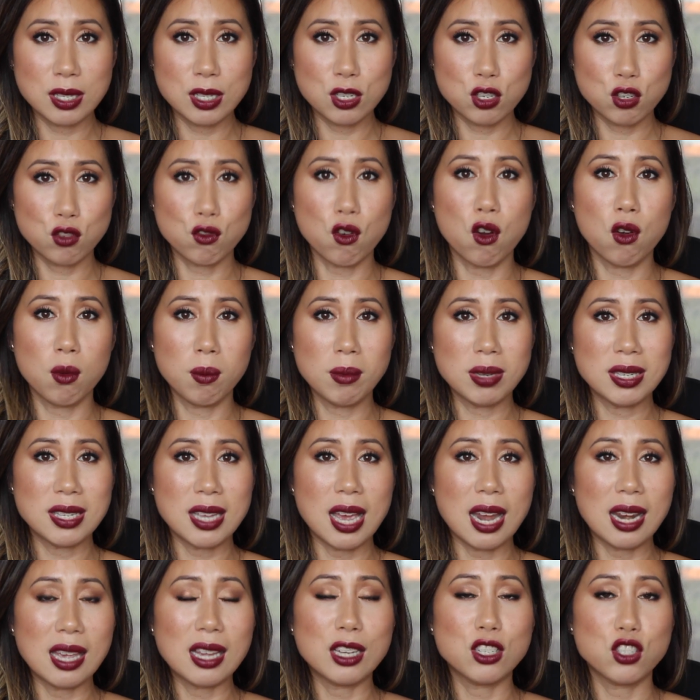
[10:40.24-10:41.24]
strong
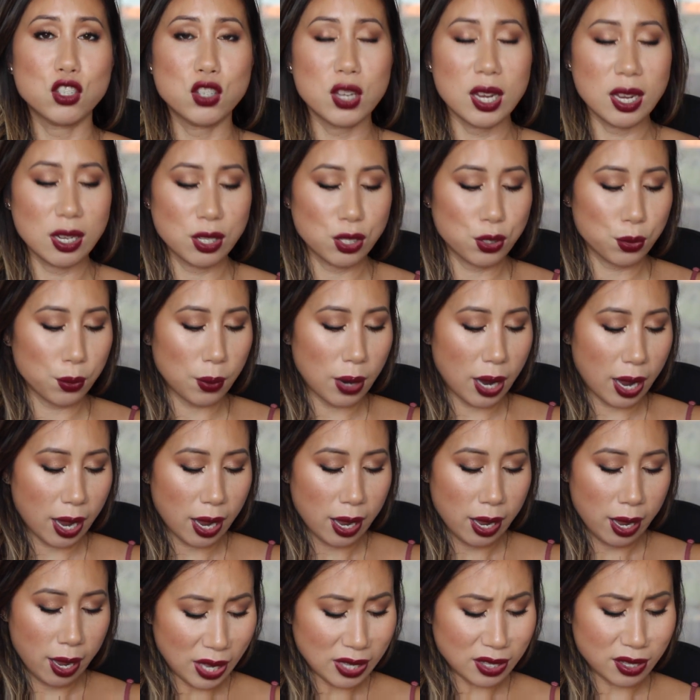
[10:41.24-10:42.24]
metallic sheen to
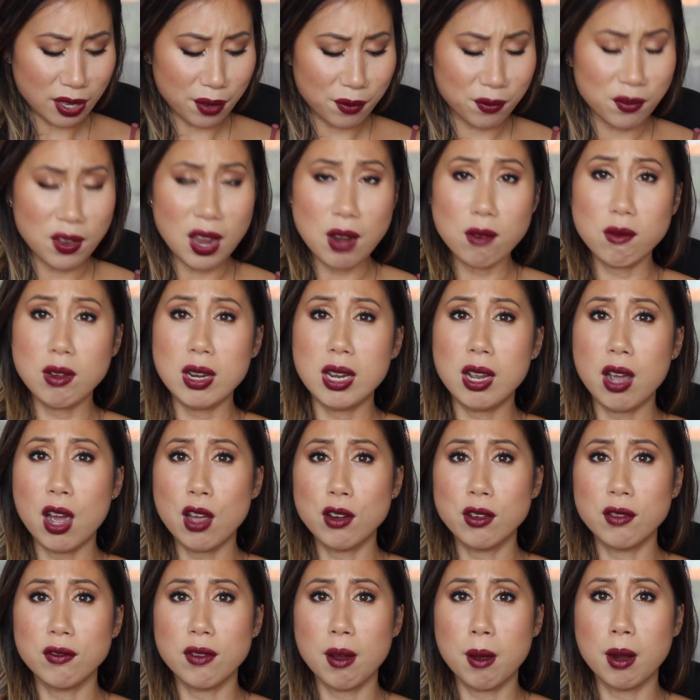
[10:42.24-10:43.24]
it. It's a very
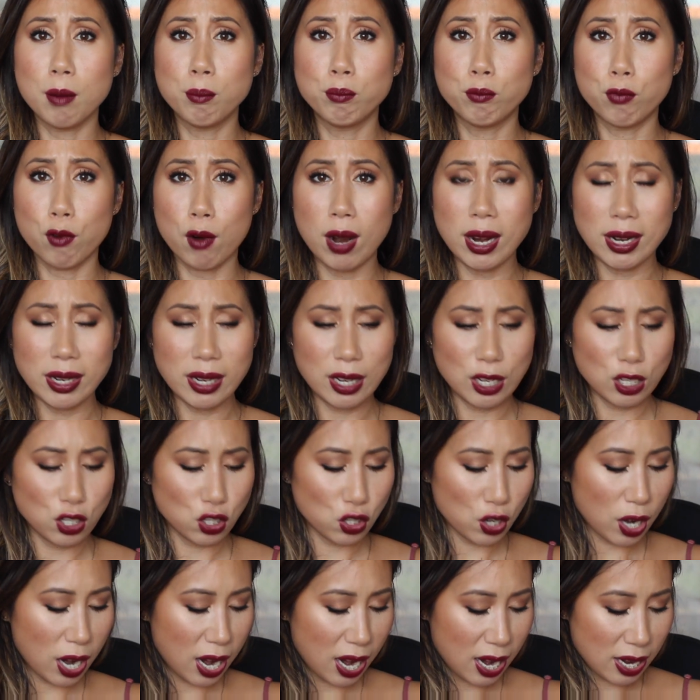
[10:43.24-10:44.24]
kind of brightening
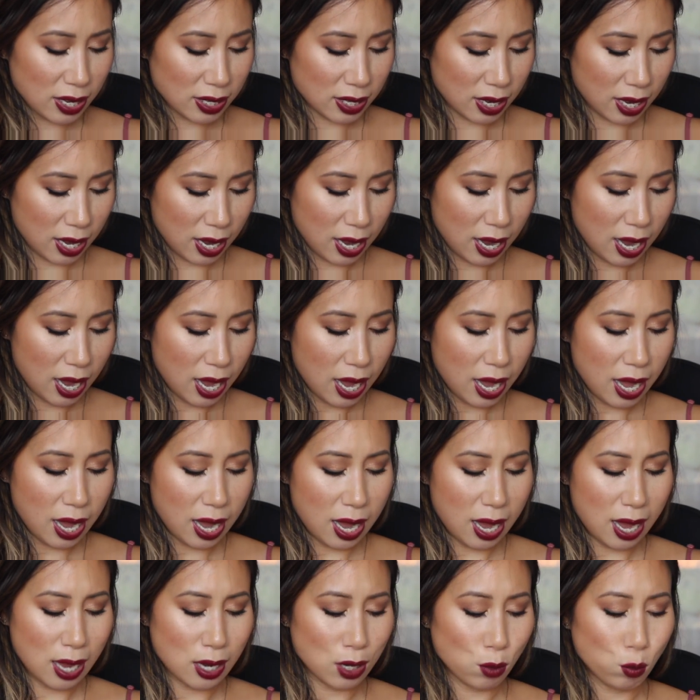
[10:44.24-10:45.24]
shade
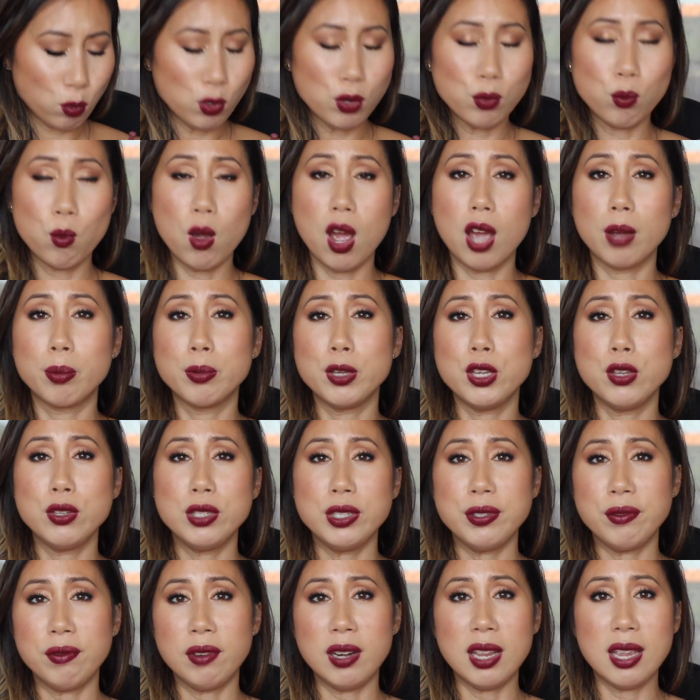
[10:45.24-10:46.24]
and would work
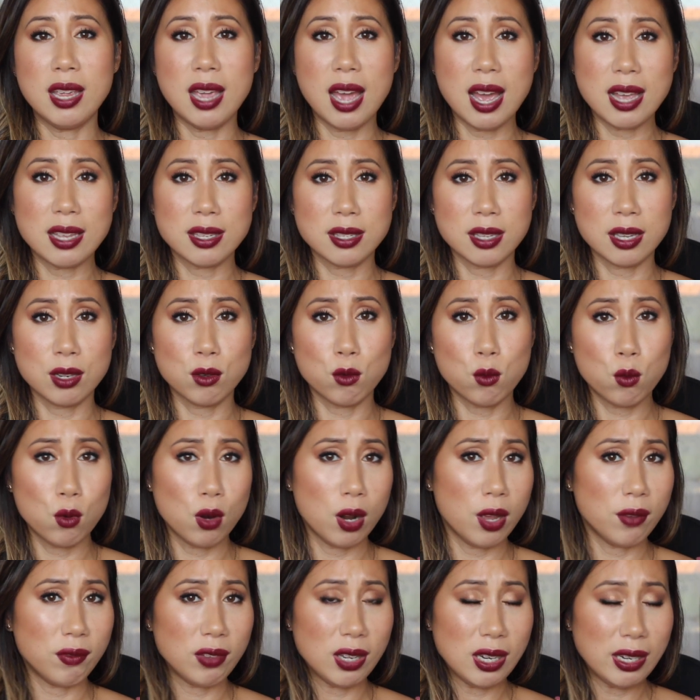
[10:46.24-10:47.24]
beautifully as an all
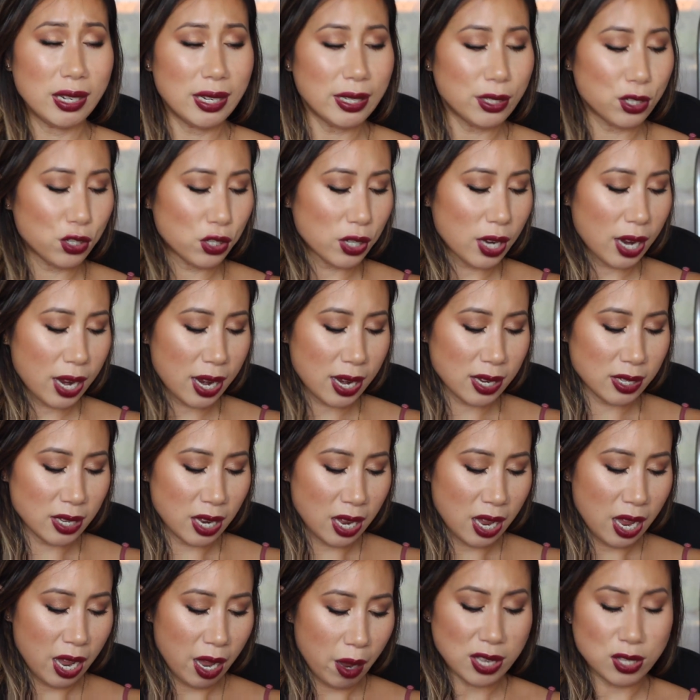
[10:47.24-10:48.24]
over the lid shade,
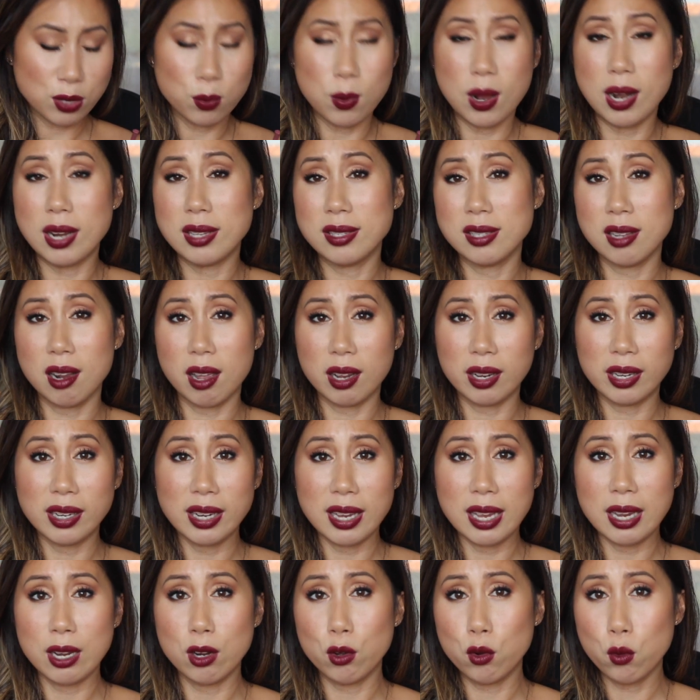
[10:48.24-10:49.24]
as well as like
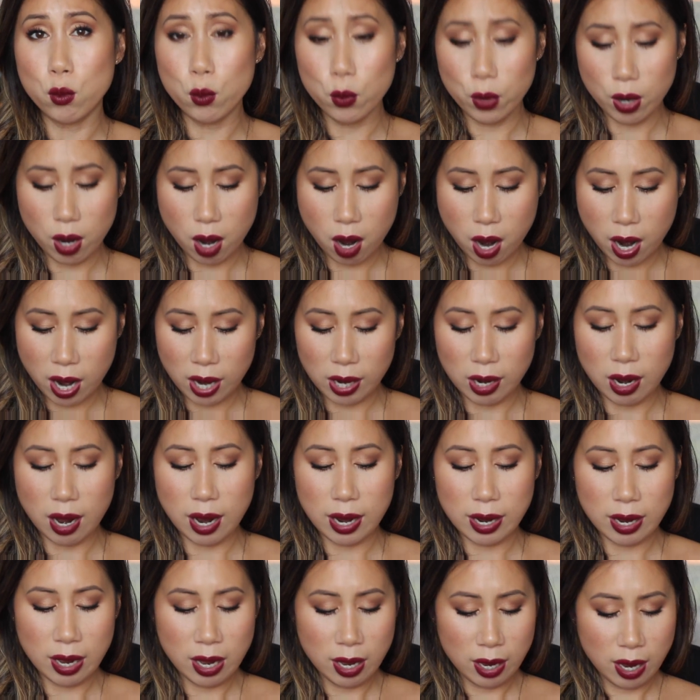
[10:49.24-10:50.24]
an inner corner
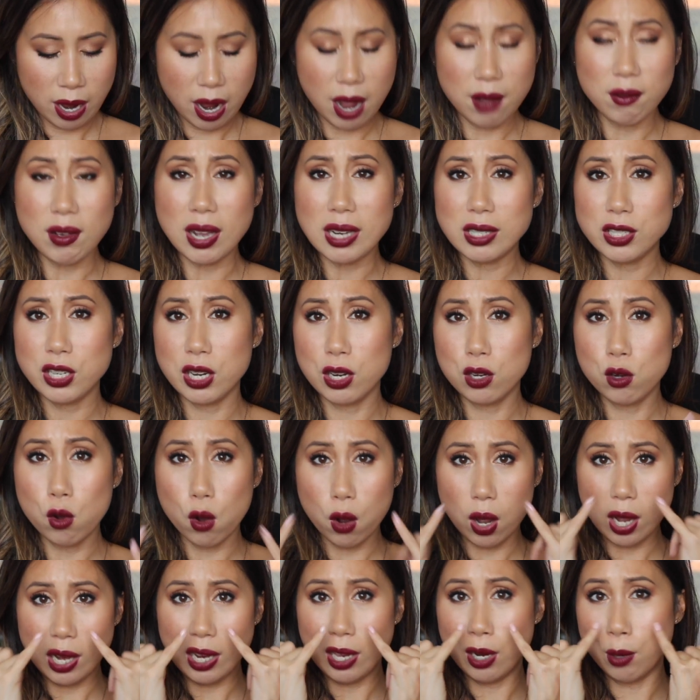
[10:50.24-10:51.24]
highlight. I've actually
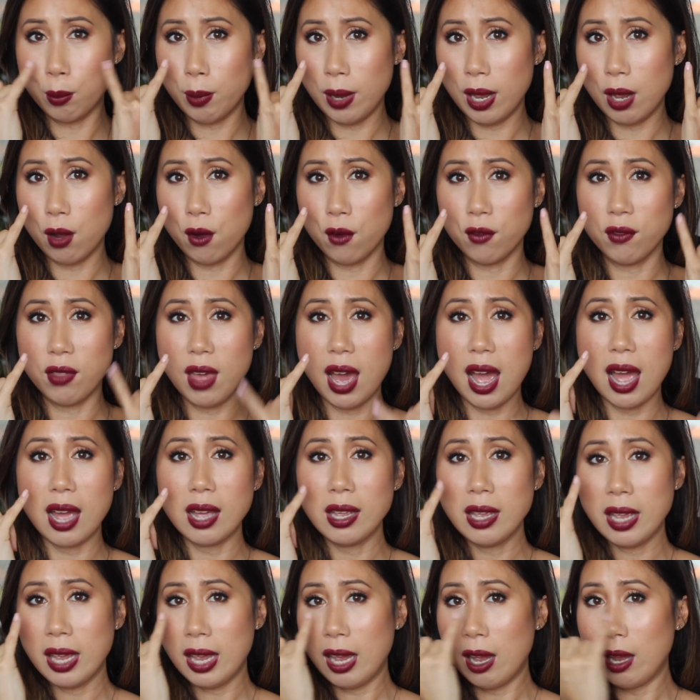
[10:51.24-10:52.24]
got a little bit of
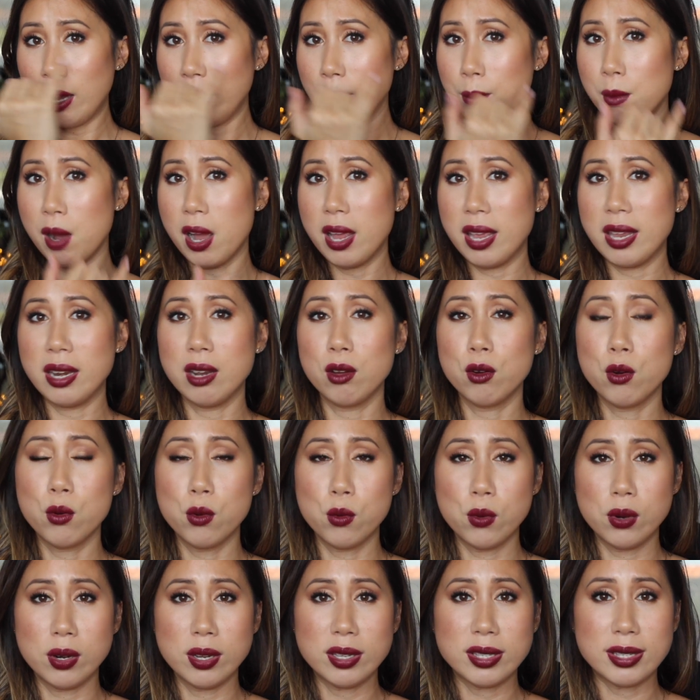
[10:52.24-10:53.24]
that in my inner
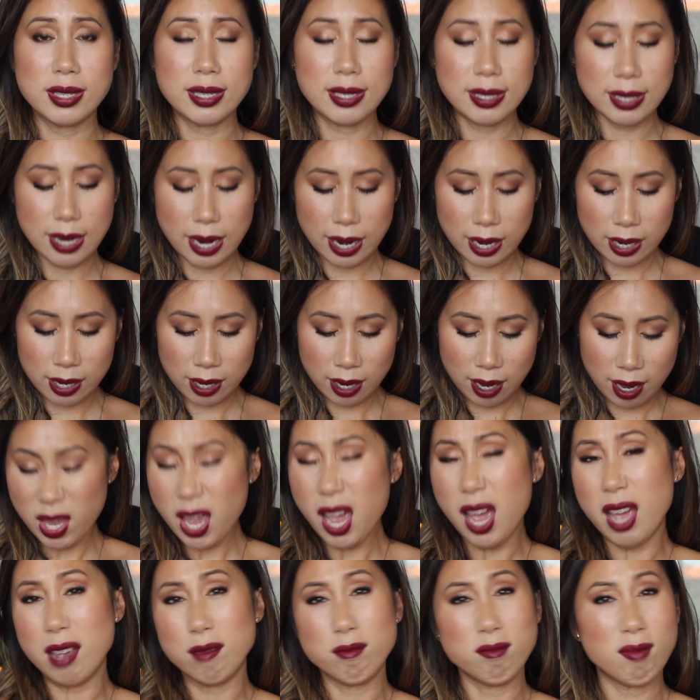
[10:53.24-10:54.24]
corners today.
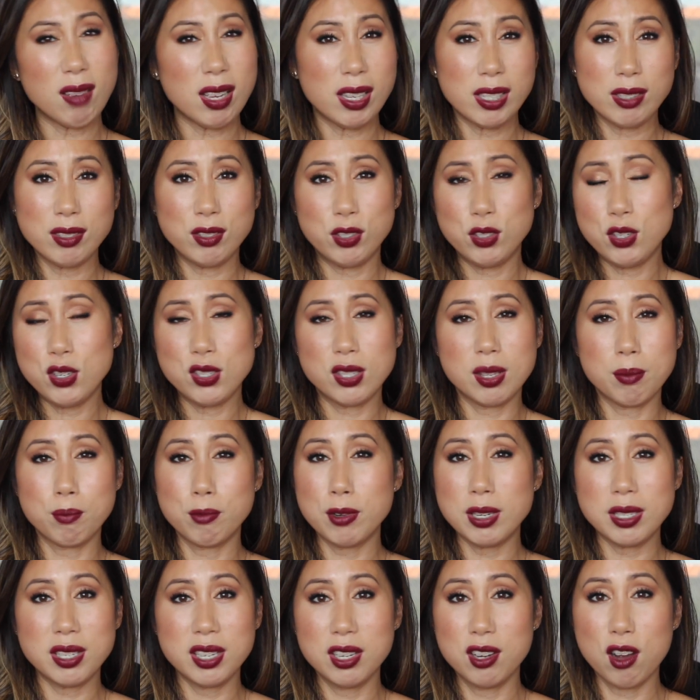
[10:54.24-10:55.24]
Yeah, it's just a
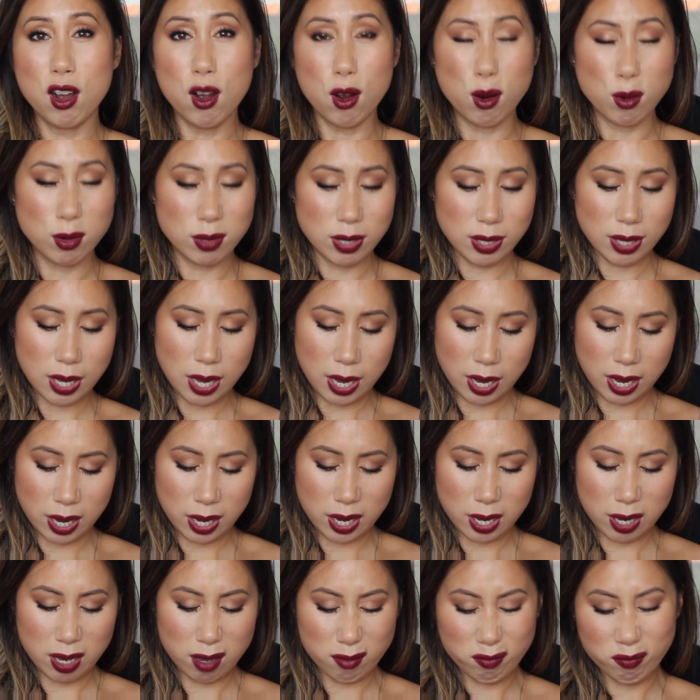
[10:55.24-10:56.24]
pretty gold,
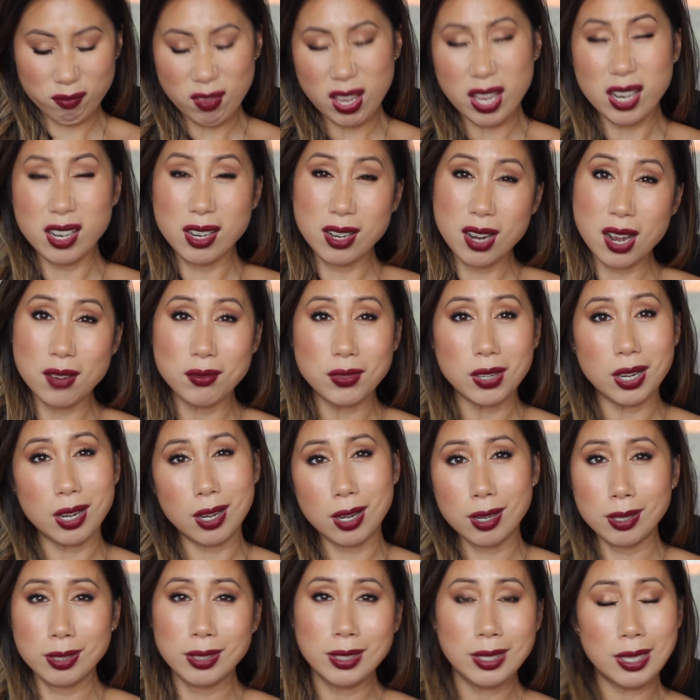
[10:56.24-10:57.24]
and
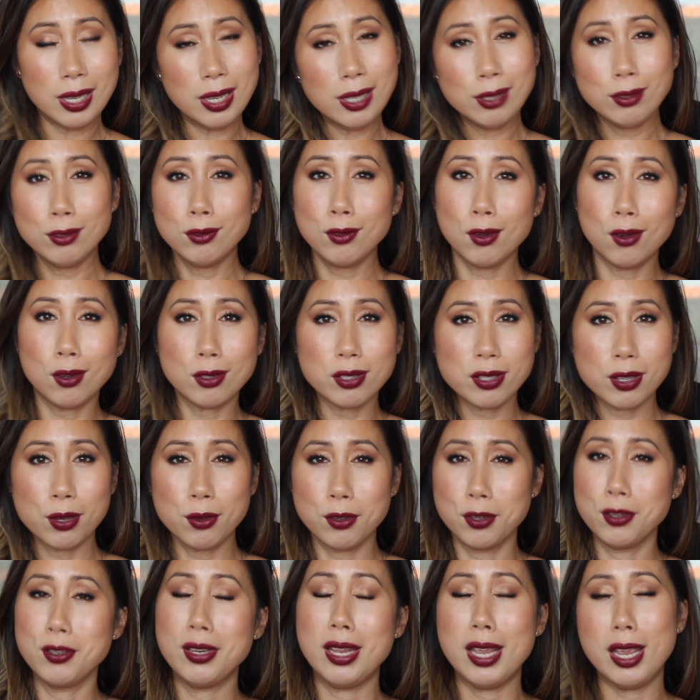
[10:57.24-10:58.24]
another not so
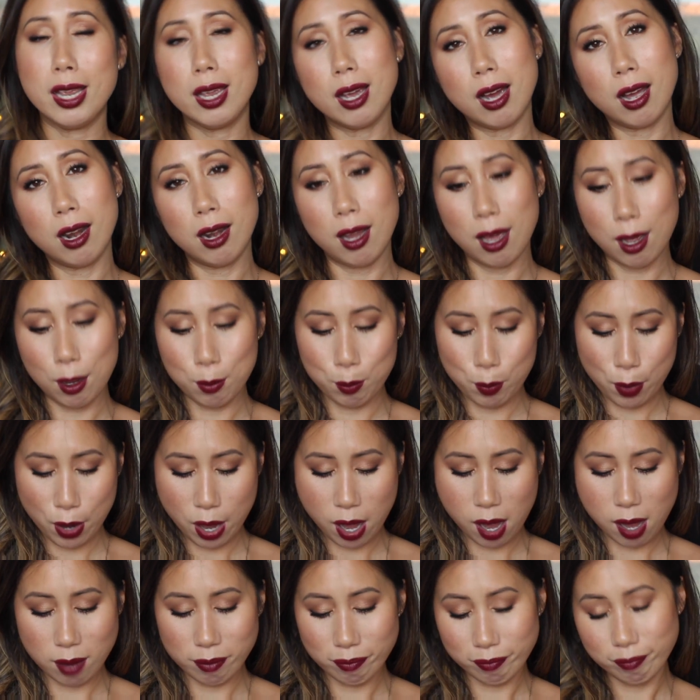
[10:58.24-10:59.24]
unique color,
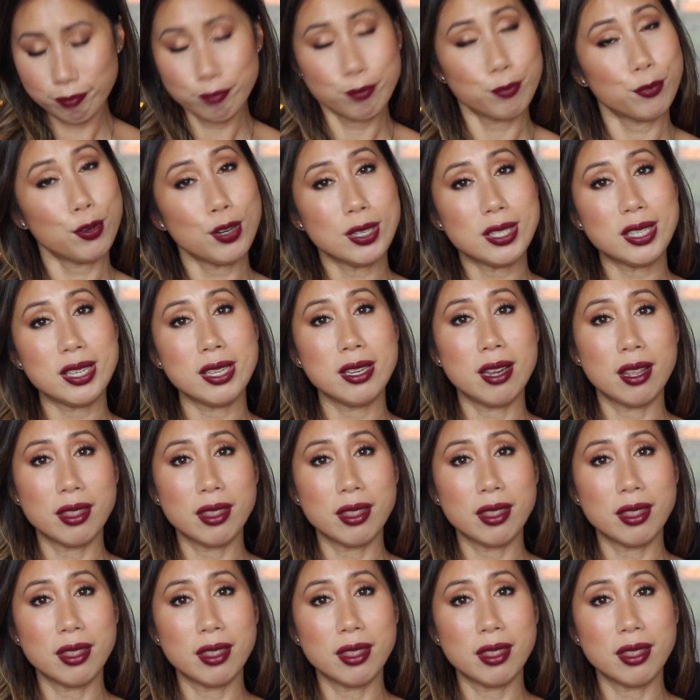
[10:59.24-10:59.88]
but pretty